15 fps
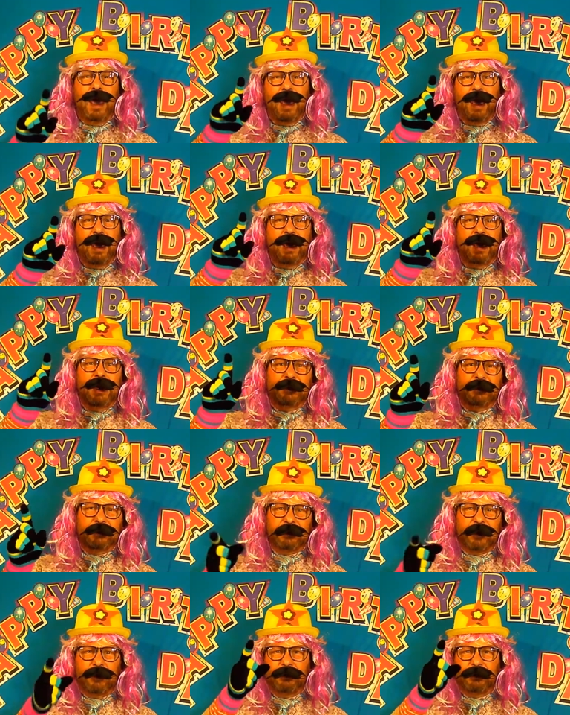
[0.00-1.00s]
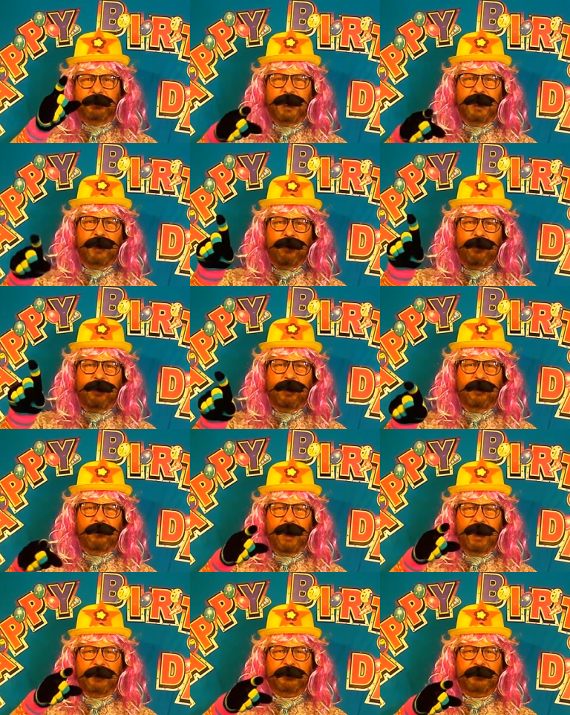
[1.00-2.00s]
and so say all of
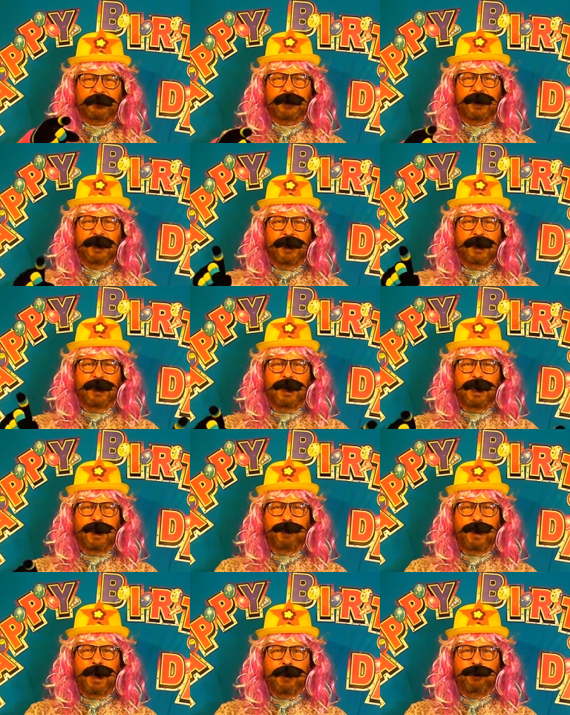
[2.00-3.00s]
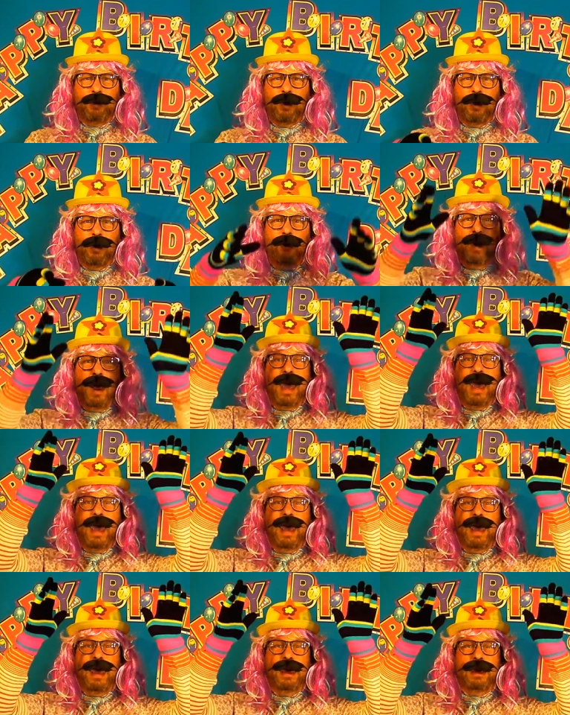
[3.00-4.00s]
us. Hip hip
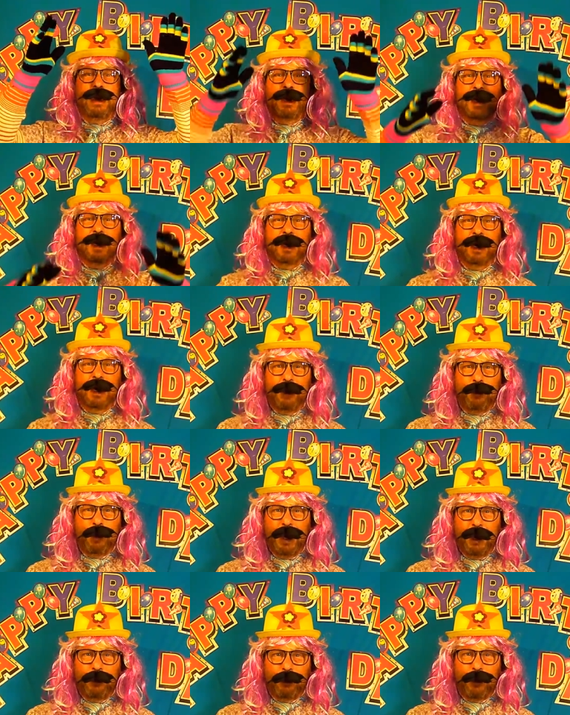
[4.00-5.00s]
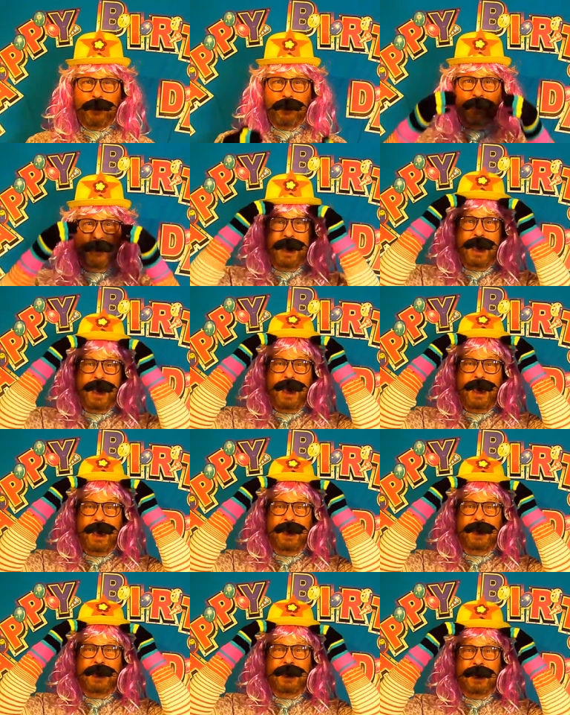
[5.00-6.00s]
hooray, hip hip
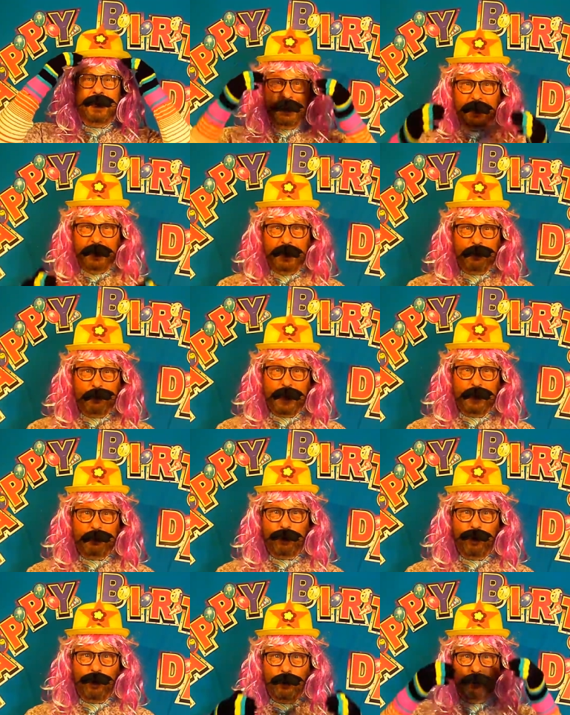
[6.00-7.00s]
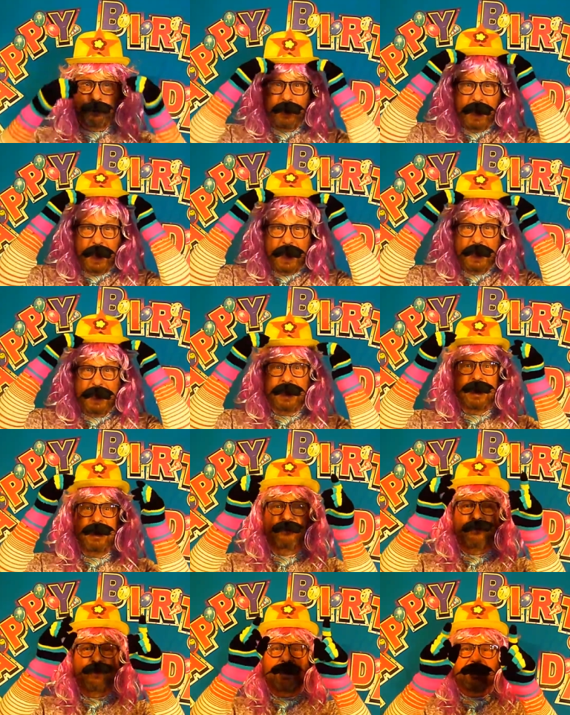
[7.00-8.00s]
hooray, hip hip hooray
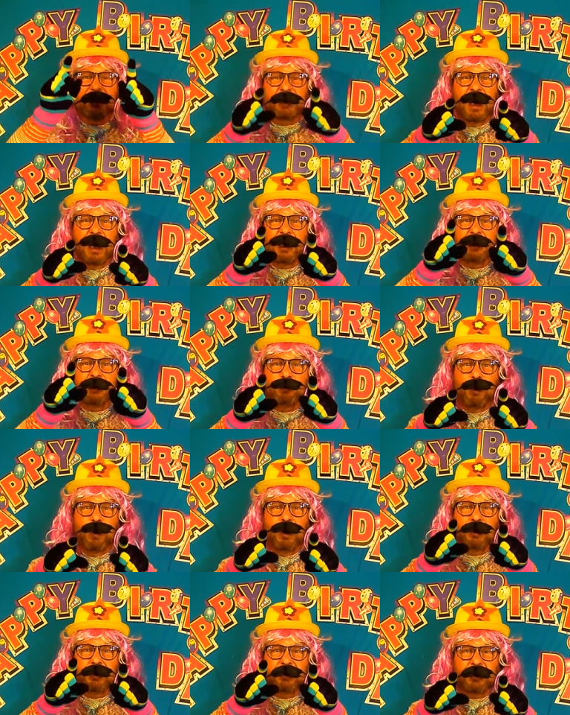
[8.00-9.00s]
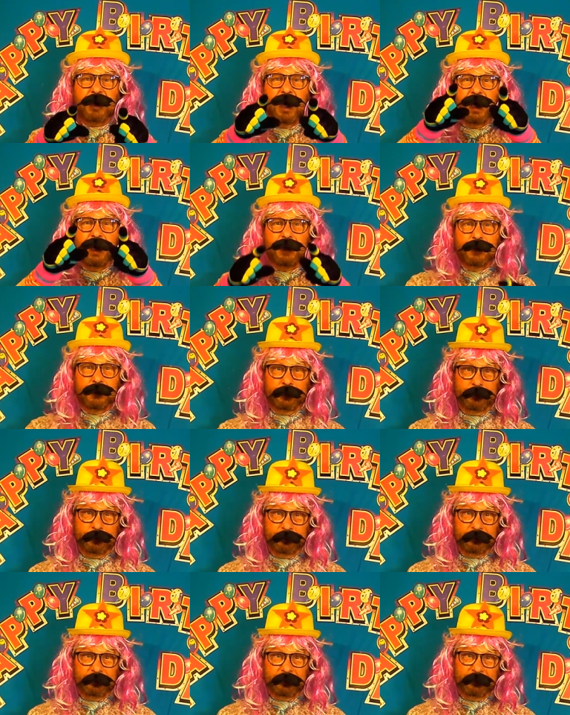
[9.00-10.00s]
for Estelle's birthday.
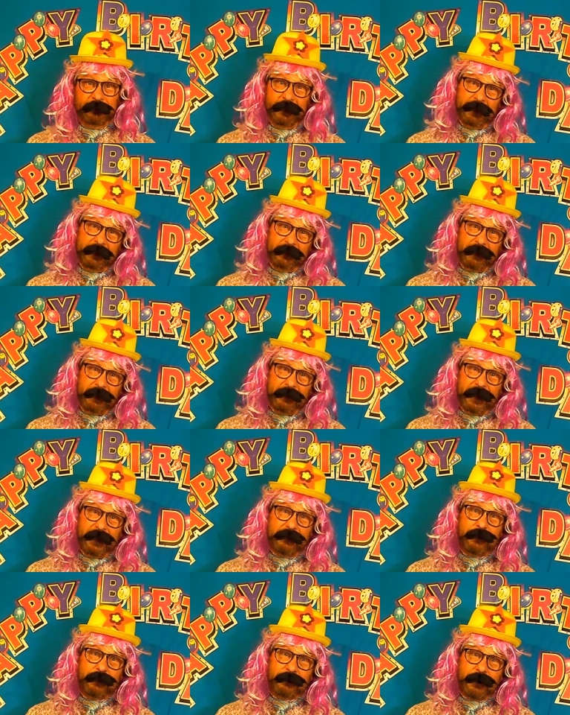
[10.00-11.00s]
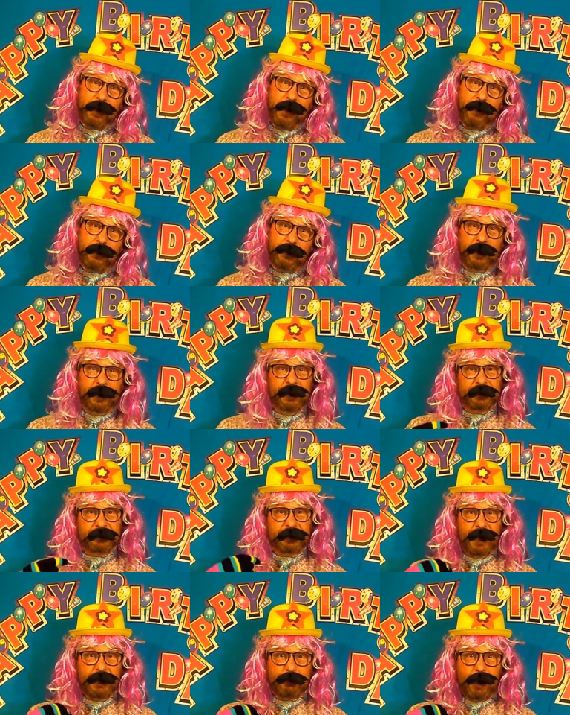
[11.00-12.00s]
So there's your song,
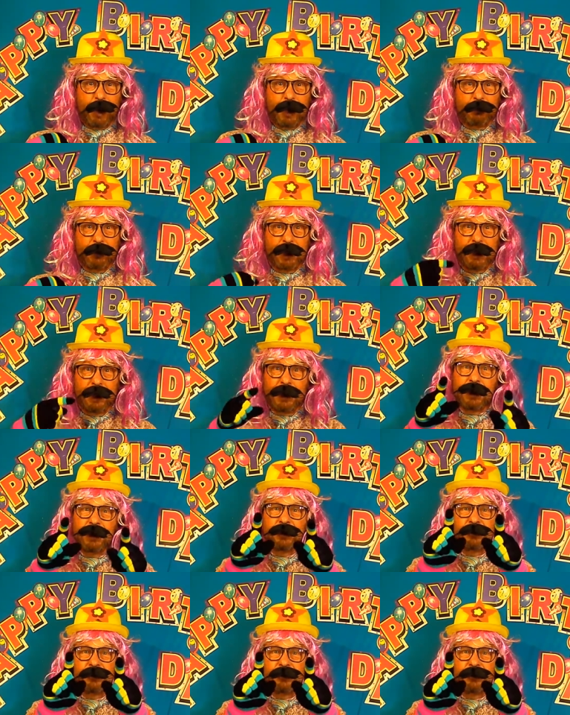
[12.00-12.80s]
sung by me,